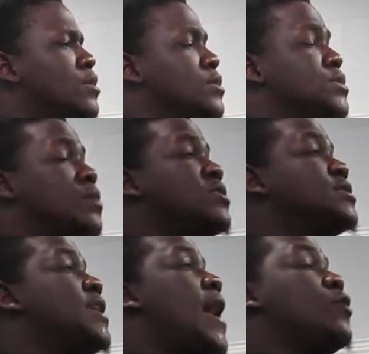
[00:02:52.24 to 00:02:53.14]
Some can
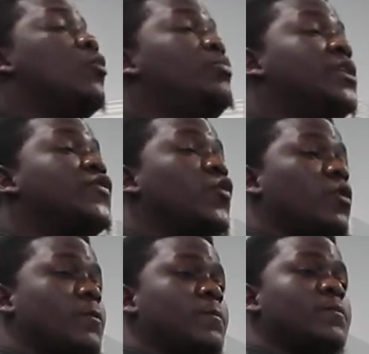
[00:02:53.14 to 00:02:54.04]
say I done been through
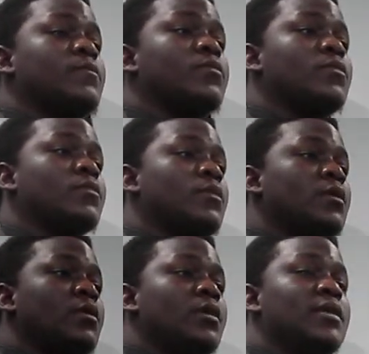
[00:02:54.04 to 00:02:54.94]

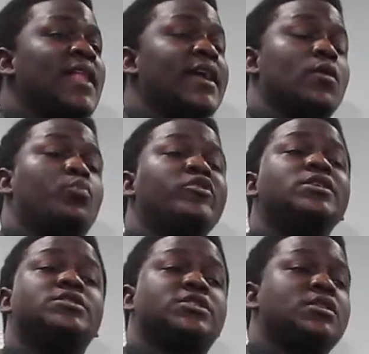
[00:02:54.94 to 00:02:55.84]
it, like a
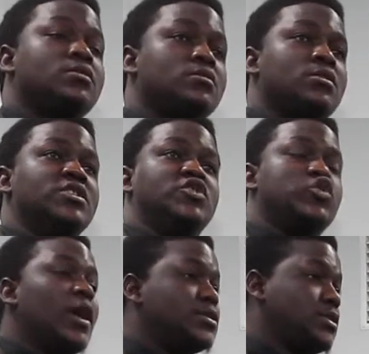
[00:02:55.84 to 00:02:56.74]
breach in
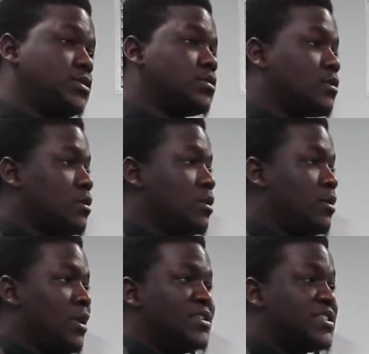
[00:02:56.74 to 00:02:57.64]
trust.
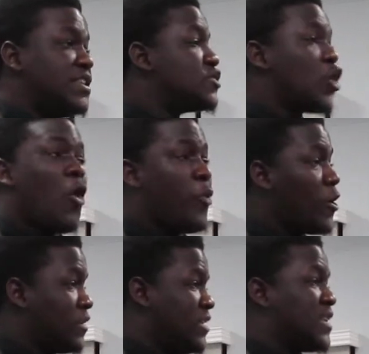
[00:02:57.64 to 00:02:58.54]
See, it's all
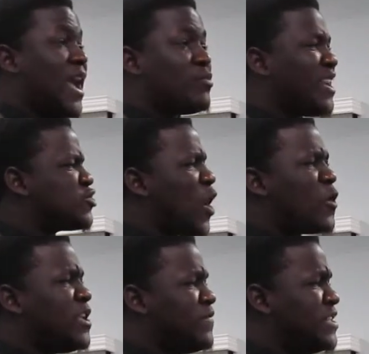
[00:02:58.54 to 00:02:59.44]
part of the game. That's why I
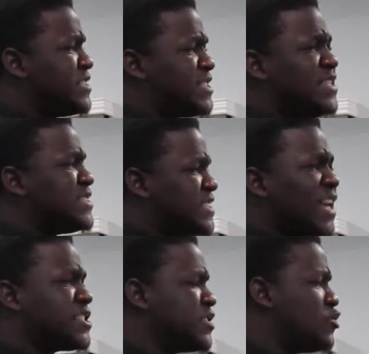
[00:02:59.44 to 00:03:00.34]
don't even see
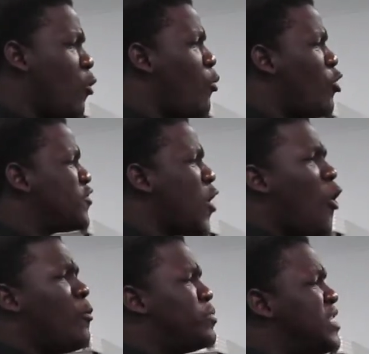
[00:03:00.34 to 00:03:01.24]
sections no more. They
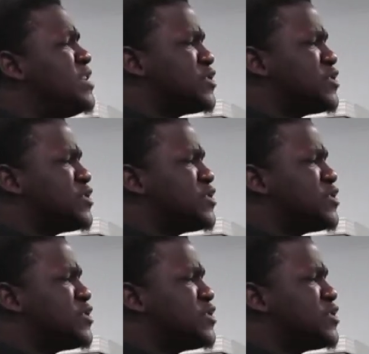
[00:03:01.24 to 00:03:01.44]
all bleak,